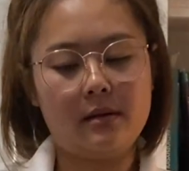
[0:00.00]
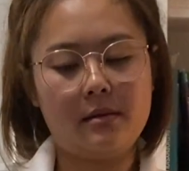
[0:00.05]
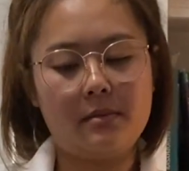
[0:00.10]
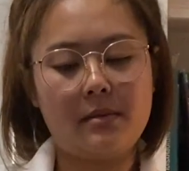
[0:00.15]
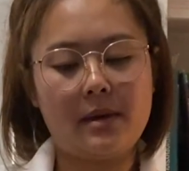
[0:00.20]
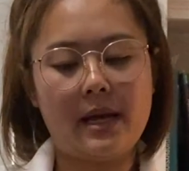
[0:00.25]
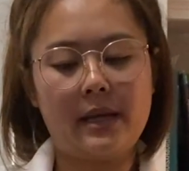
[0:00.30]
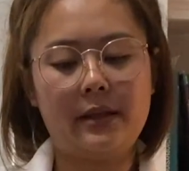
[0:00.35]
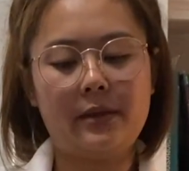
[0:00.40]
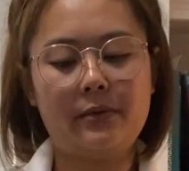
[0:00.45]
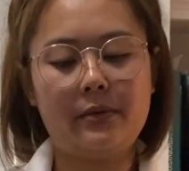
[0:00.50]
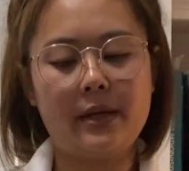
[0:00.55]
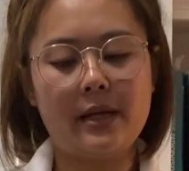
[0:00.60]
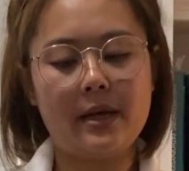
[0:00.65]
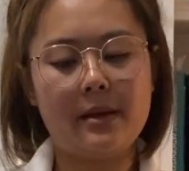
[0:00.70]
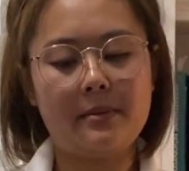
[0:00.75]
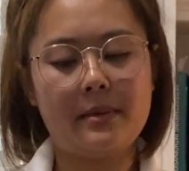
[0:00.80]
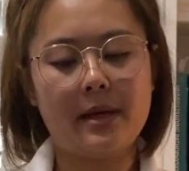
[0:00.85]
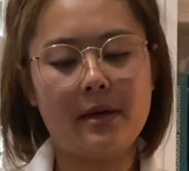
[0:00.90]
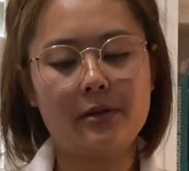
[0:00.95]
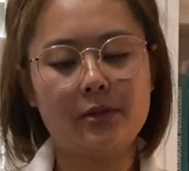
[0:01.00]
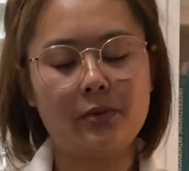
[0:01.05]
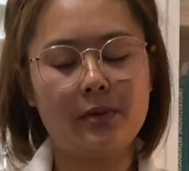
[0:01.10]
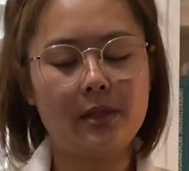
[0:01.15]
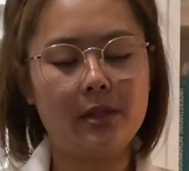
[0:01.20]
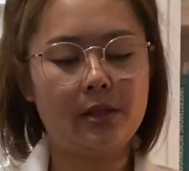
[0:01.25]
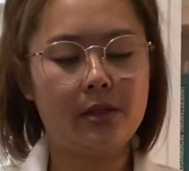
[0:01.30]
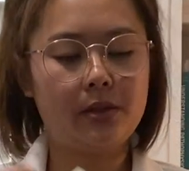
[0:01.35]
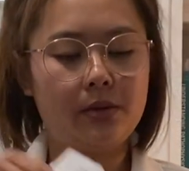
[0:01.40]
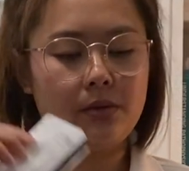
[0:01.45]
my 3 ml
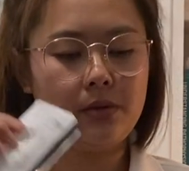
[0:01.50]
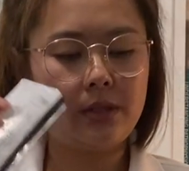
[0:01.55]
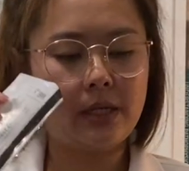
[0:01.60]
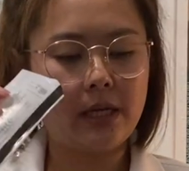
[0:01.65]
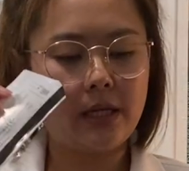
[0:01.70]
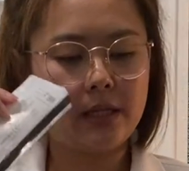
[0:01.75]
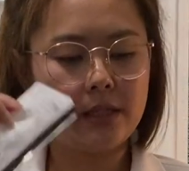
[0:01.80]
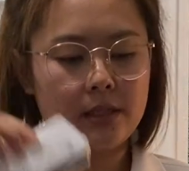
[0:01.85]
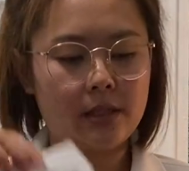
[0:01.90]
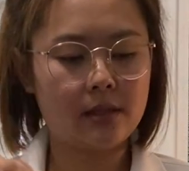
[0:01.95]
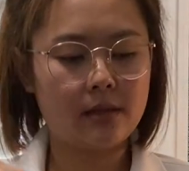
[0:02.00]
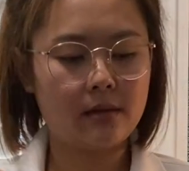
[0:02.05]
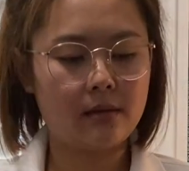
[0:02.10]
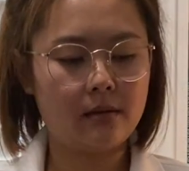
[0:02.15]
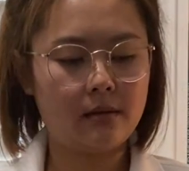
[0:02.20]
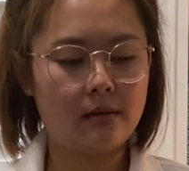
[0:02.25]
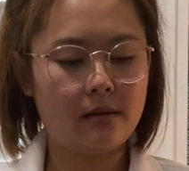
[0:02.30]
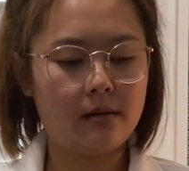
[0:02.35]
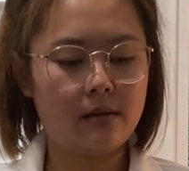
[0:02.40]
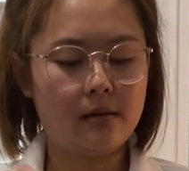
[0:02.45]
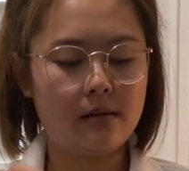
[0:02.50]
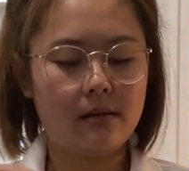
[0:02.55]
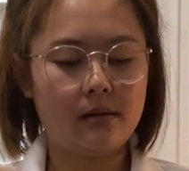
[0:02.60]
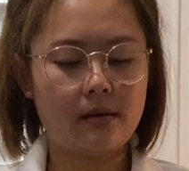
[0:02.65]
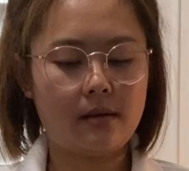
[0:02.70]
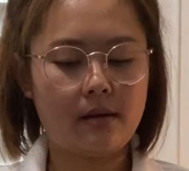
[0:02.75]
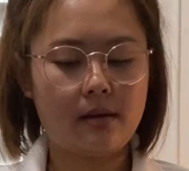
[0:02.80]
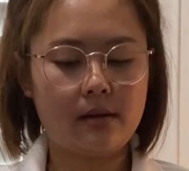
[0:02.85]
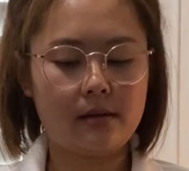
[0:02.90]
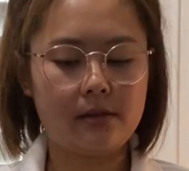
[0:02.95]
22 gauge
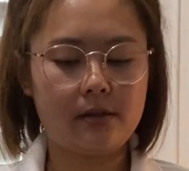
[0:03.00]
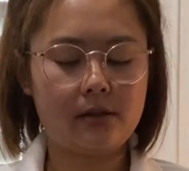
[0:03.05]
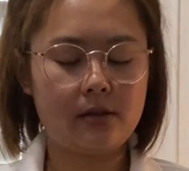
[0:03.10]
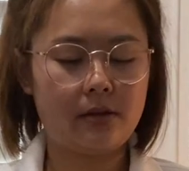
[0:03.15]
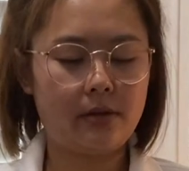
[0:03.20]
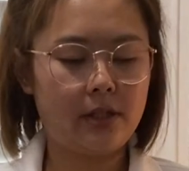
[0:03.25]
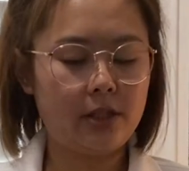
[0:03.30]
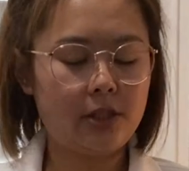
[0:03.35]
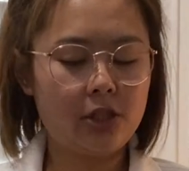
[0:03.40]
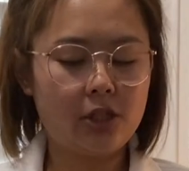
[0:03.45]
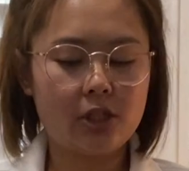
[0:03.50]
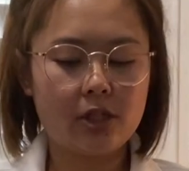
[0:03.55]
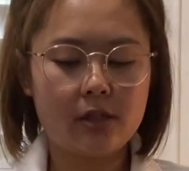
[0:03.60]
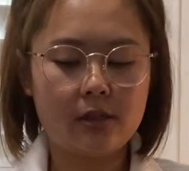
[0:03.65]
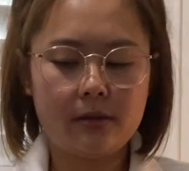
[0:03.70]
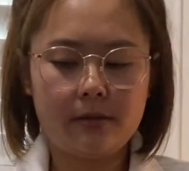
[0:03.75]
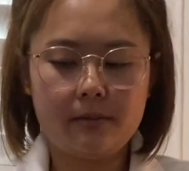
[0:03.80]
syringe.